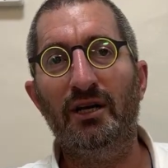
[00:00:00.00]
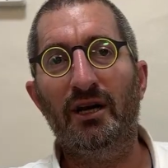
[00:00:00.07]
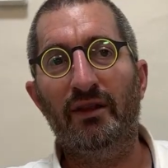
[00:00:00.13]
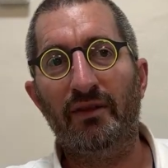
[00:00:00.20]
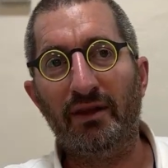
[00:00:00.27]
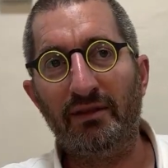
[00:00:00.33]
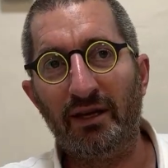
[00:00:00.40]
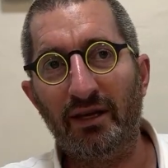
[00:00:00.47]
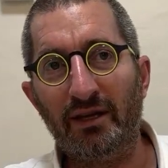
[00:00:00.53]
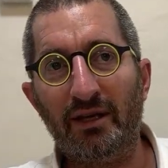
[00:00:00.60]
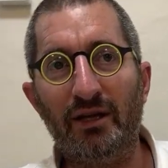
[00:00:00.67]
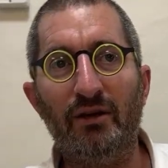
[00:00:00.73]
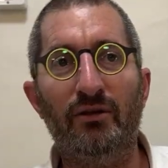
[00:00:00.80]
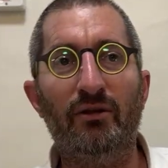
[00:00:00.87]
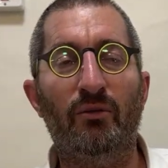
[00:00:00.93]
that they didn't get,
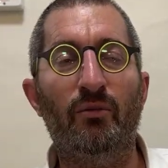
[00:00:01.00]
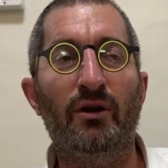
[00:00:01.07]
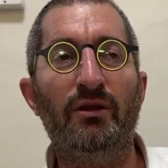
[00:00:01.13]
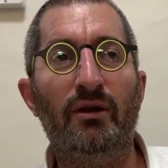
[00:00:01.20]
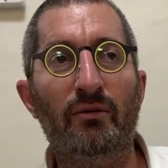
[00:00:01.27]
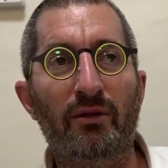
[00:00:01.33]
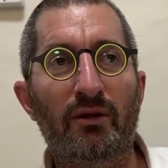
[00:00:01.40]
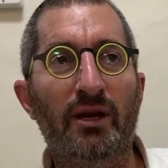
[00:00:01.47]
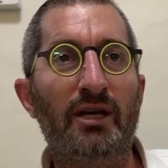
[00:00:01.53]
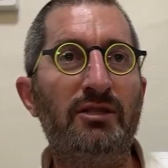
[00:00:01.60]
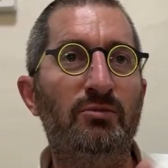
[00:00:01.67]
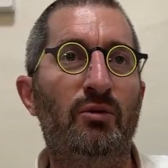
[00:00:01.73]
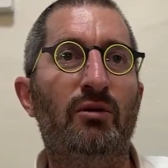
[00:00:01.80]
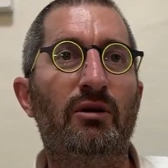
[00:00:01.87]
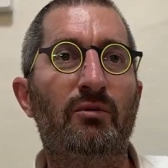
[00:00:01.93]
the next
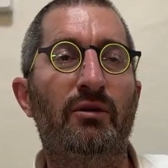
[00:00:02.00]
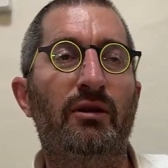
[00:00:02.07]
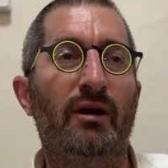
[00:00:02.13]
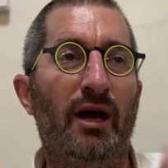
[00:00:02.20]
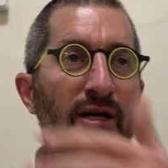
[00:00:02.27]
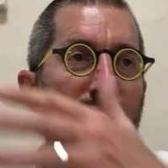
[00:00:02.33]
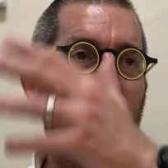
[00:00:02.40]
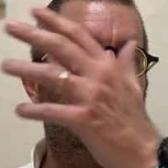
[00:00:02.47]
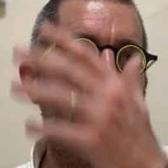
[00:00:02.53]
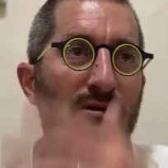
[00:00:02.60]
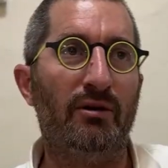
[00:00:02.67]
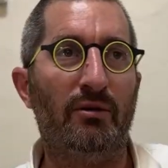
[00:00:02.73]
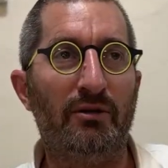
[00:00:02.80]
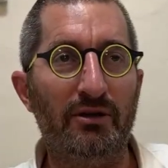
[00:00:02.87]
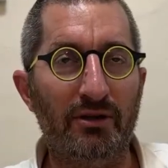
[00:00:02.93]
morning when they're actually
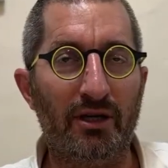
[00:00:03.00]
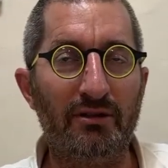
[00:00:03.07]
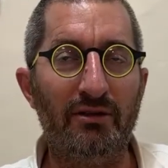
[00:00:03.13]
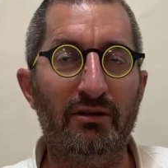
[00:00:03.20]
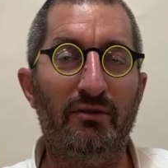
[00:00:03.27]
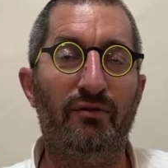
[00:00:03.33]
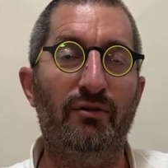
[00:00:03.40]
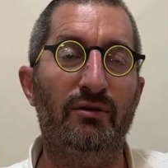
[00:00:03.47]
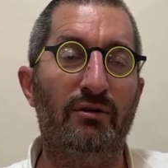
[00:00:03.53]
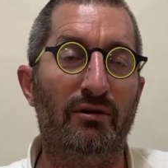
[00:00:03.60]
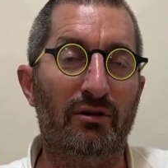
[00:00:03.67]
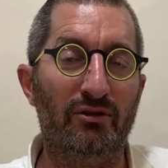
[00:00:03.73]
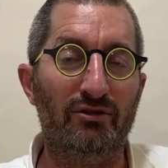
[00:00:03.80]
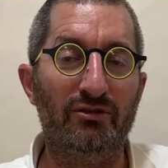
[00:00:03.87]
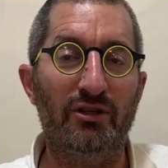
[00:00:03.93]
conducting the
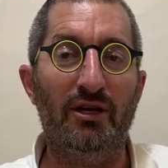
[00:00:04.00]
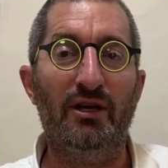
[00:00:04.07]
funerals,